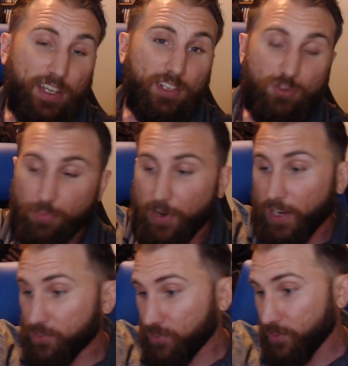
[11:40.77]

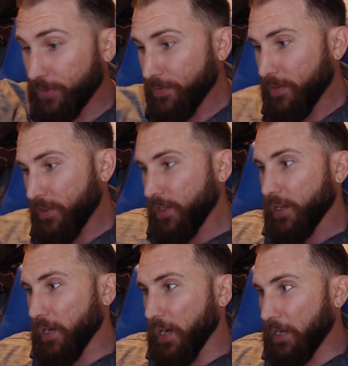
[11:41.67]
Express.
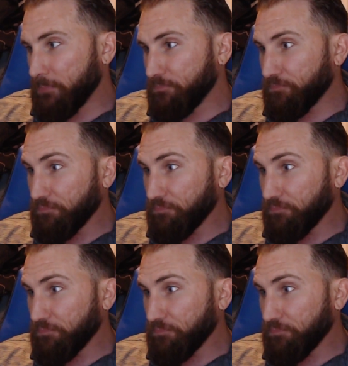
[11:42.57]
Um,